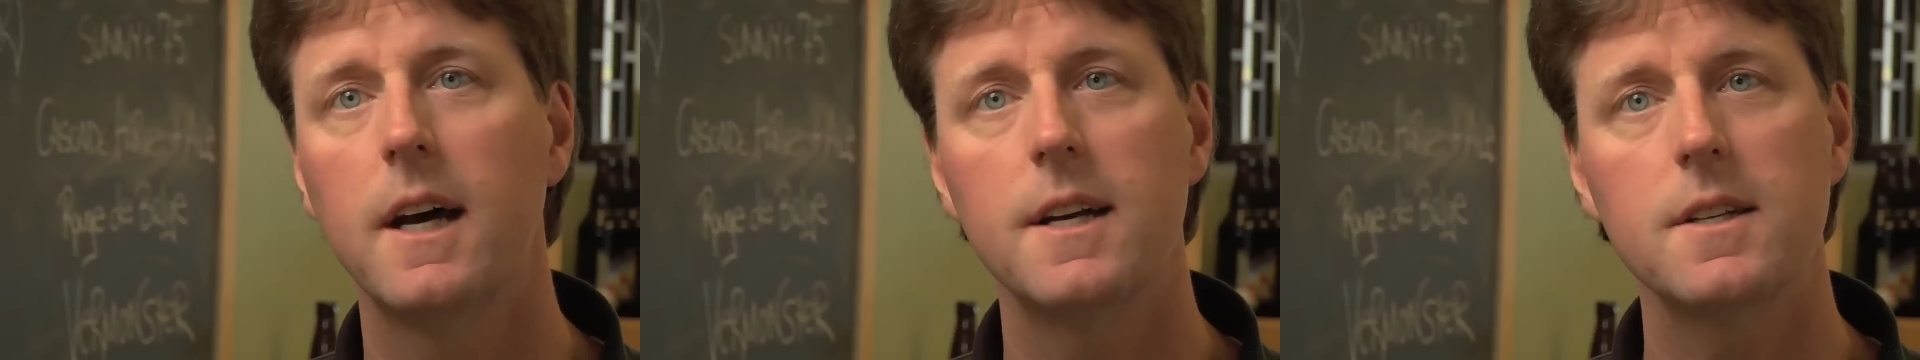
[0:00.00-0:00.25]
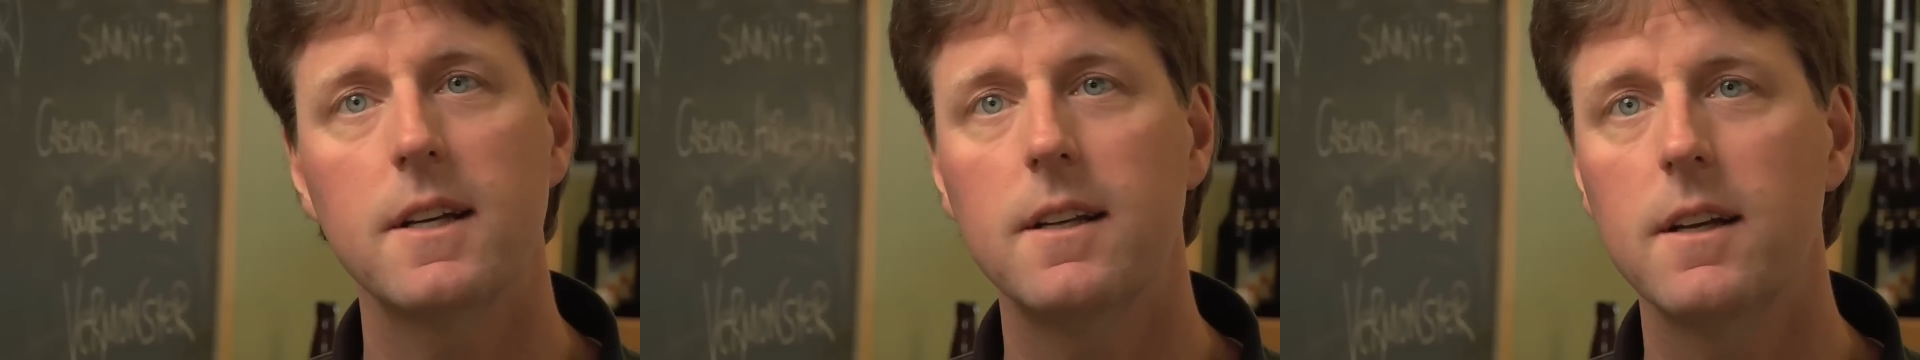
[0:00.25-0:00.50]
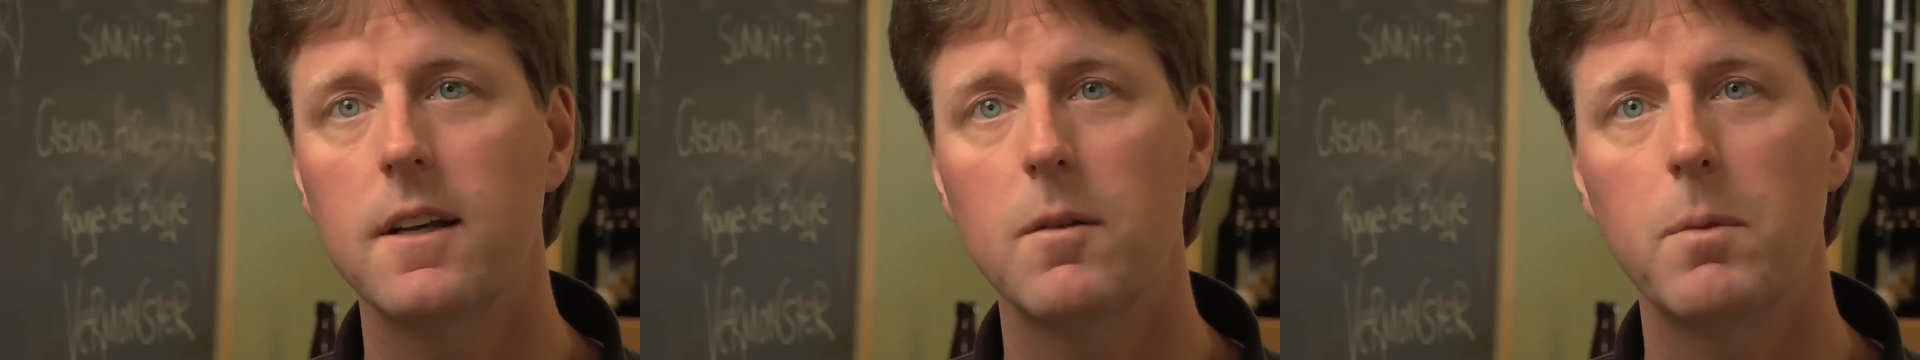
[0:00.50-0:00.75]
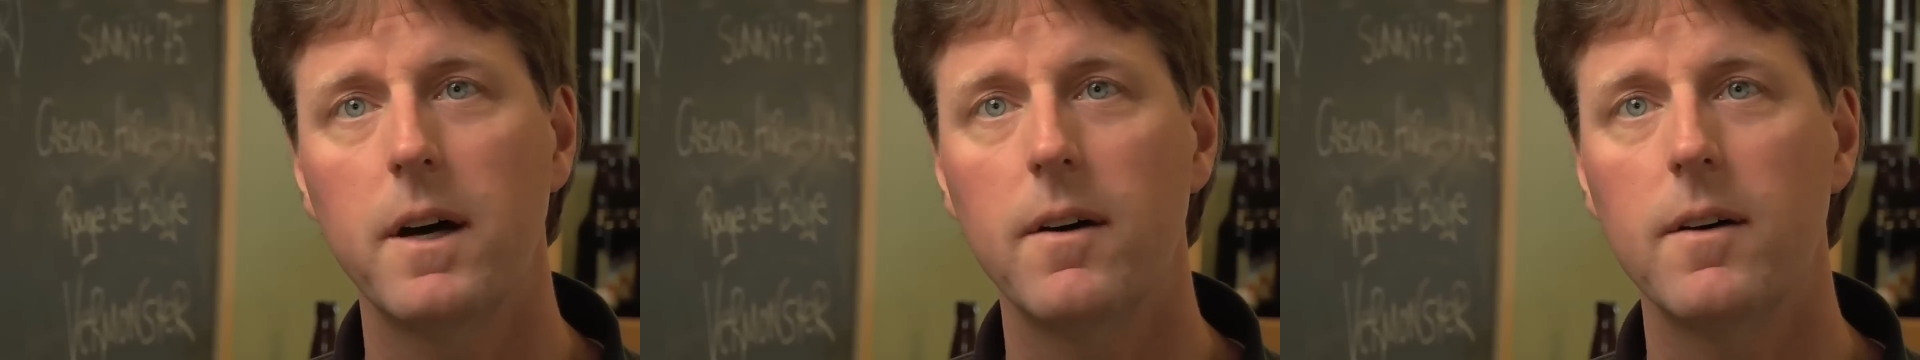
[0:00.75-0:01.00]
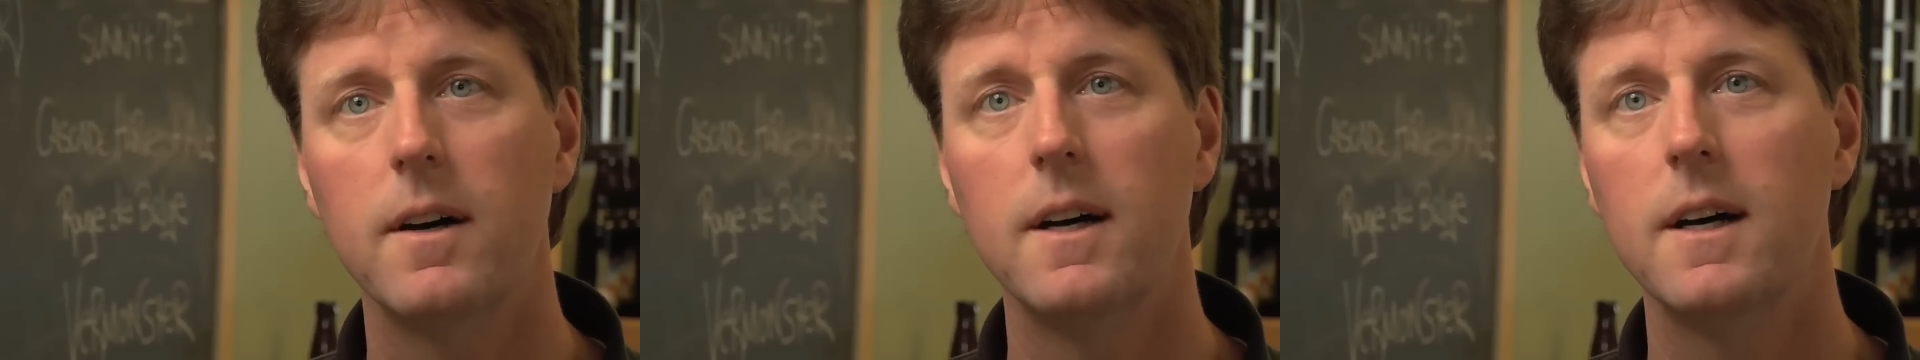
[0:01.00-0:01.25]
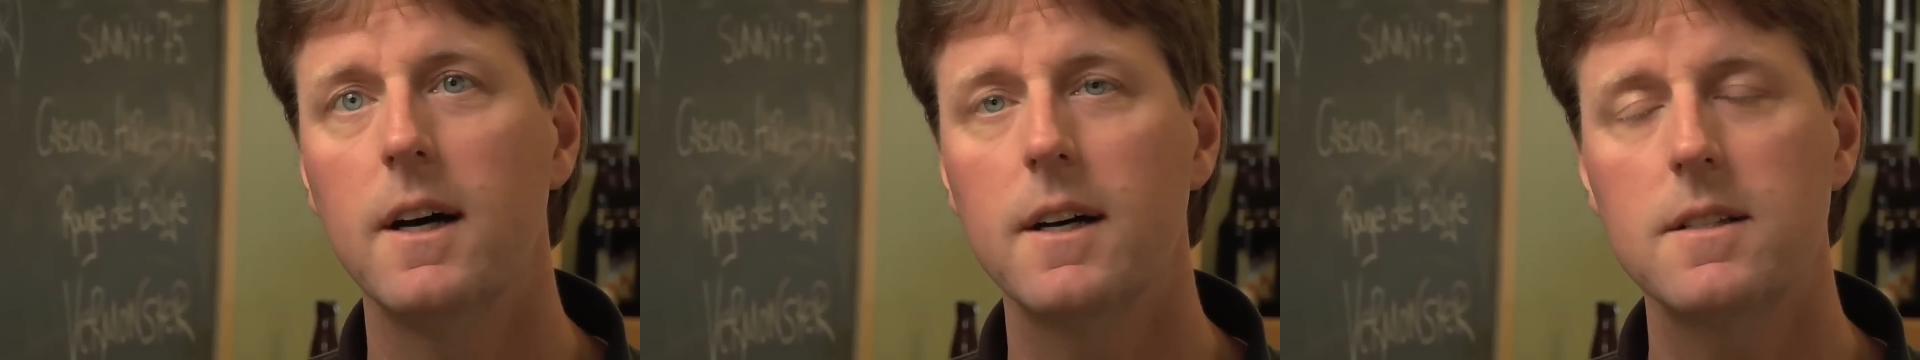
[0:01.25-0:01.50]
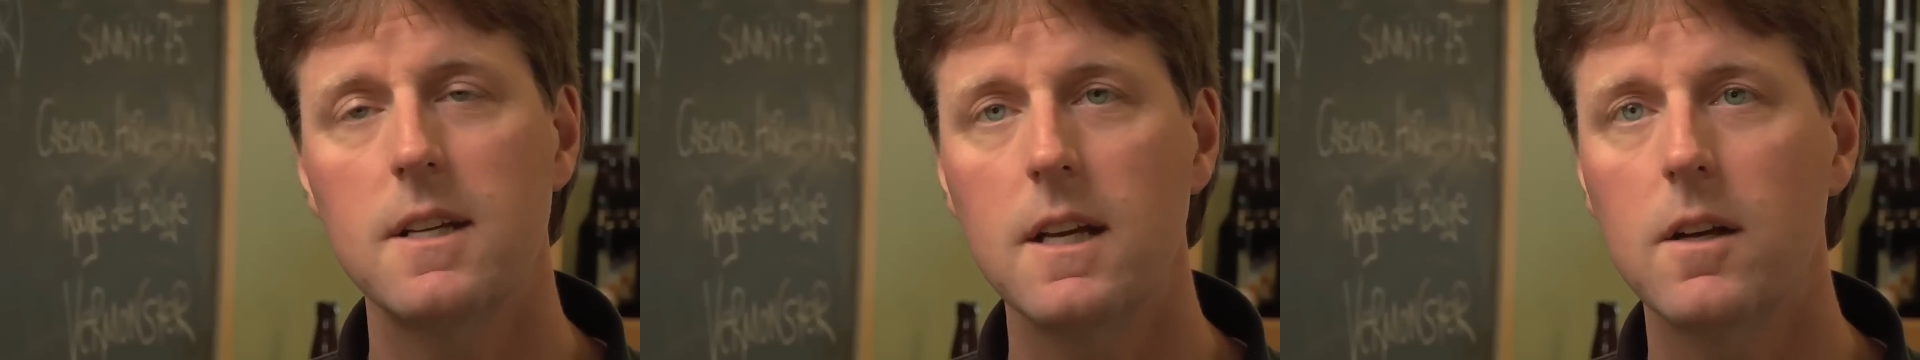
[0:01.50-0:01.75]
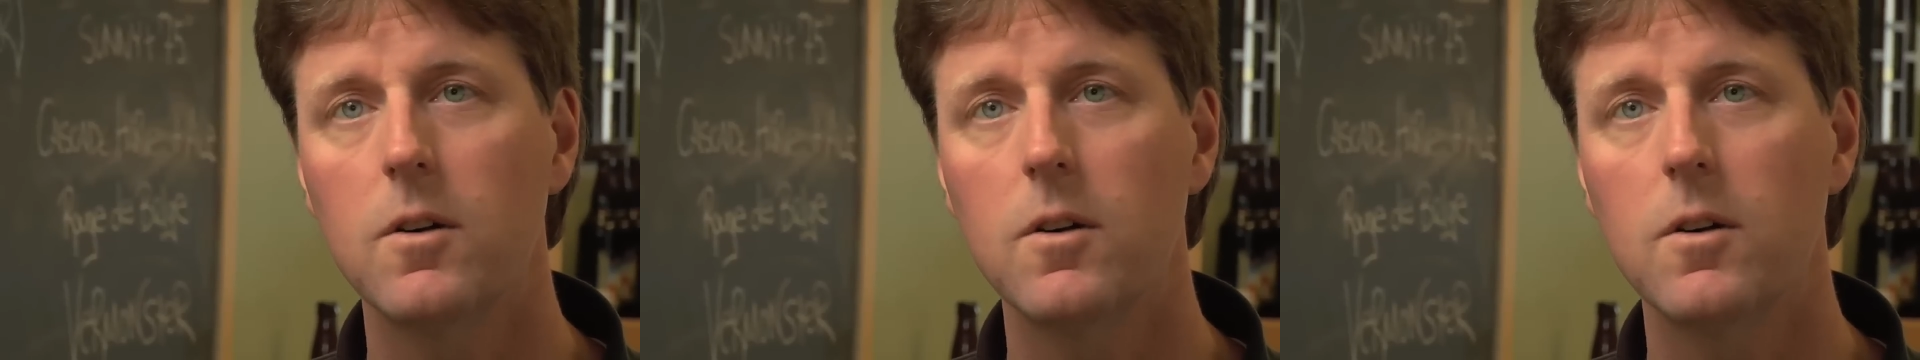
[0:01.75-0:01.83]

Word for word: as I did, about a tea